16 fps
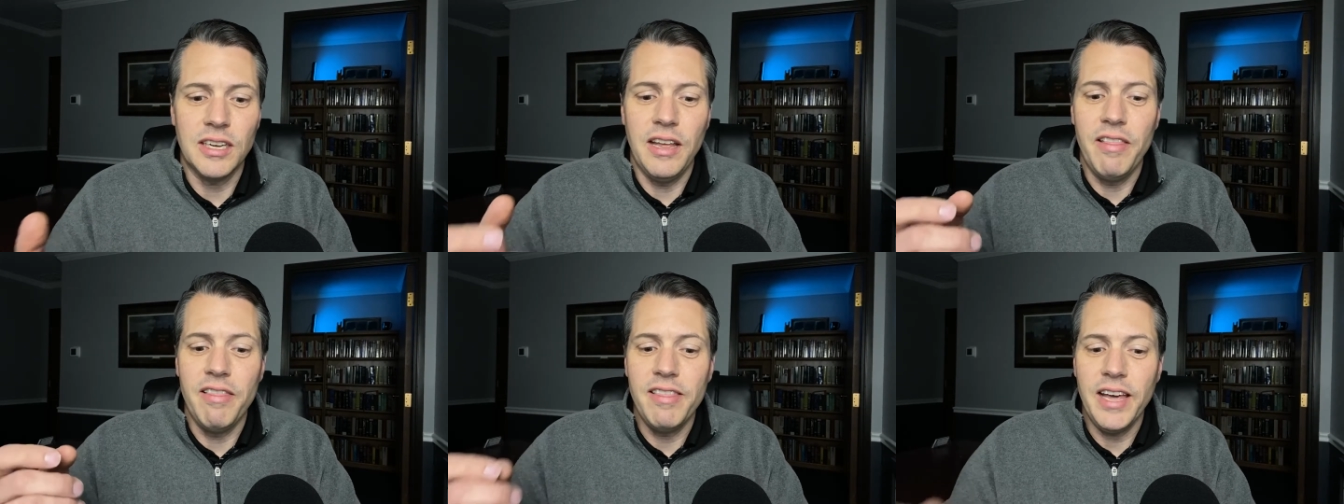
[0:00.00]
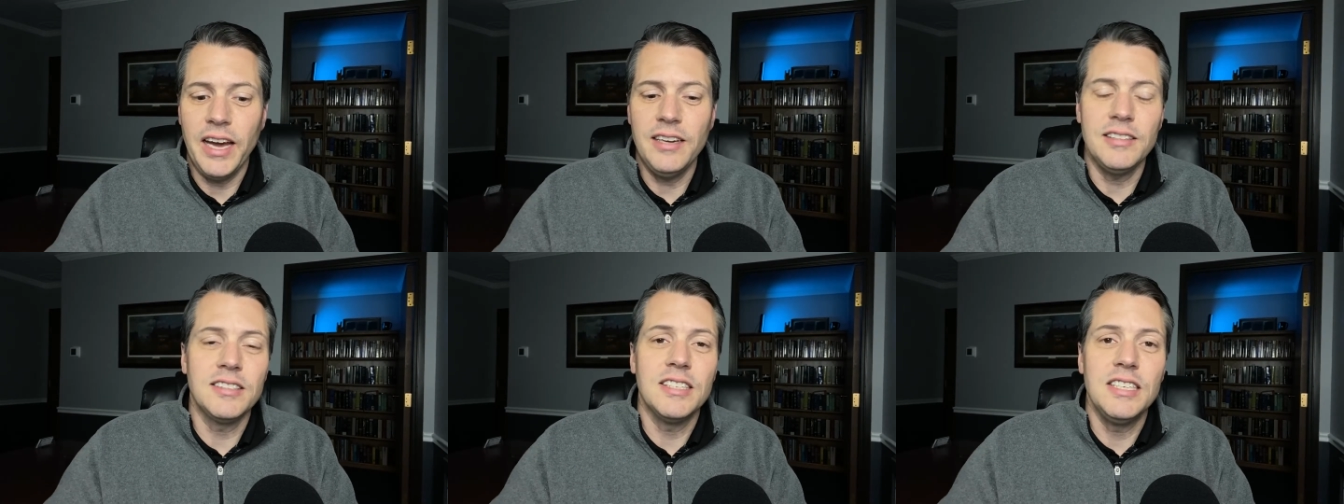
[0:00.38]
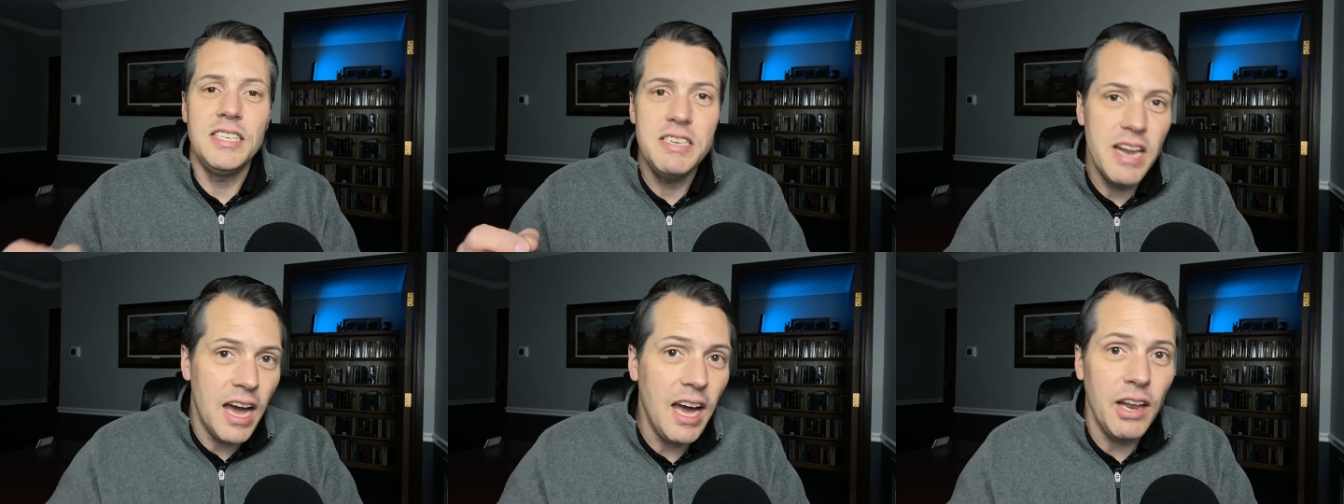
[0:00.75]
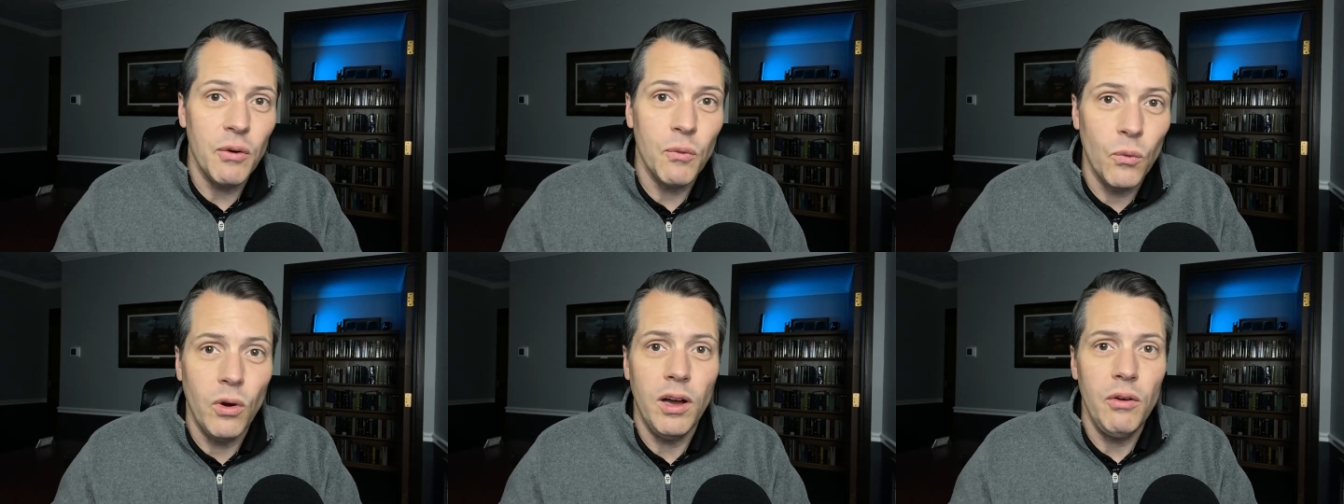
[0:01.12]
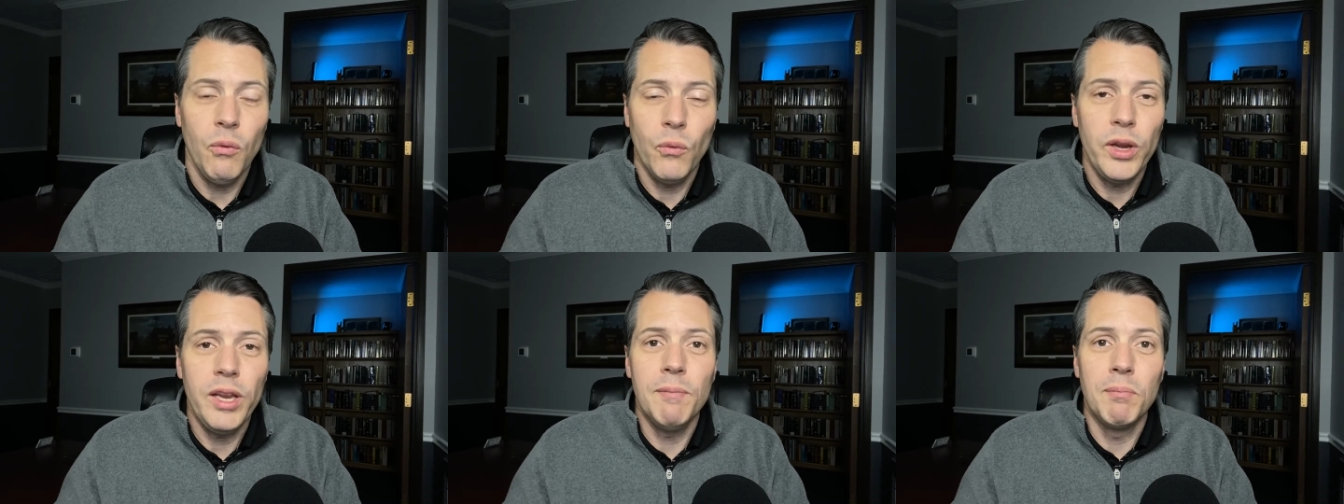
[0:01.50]
and that is not what
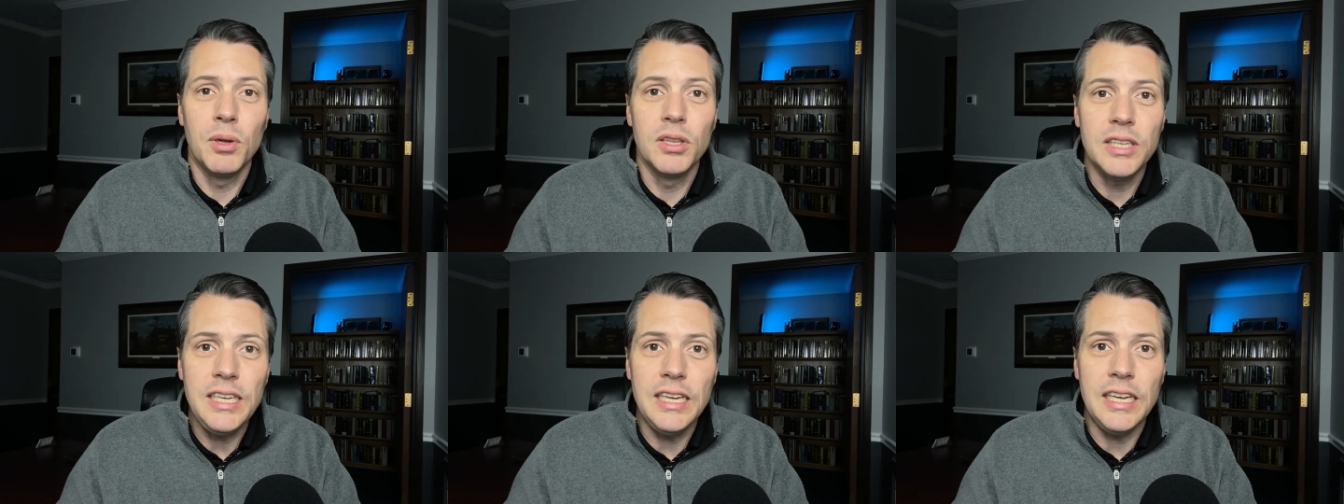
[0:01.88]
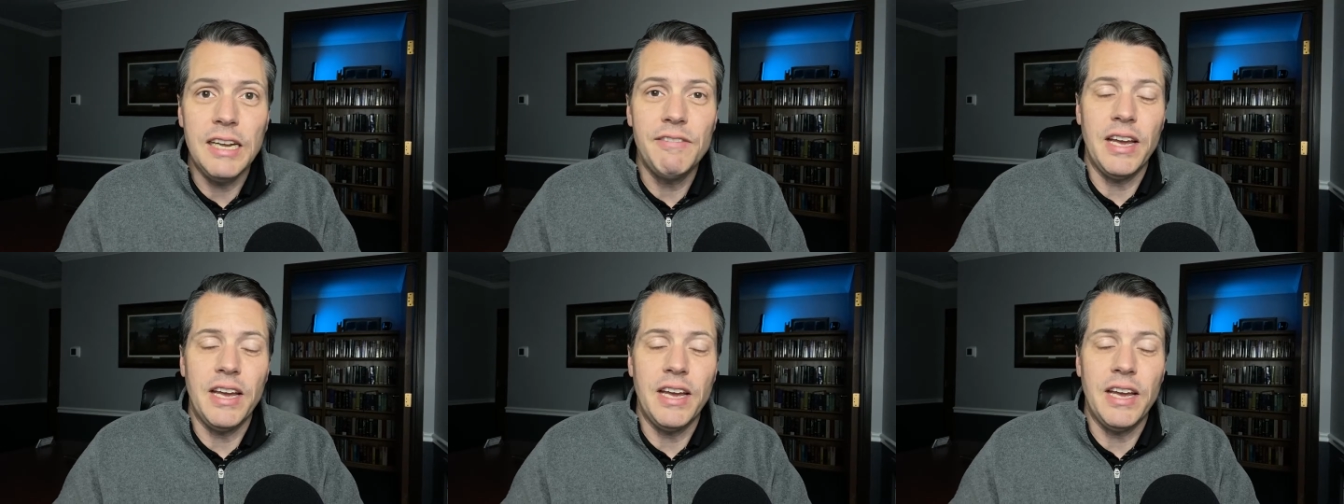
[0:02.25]
we believe.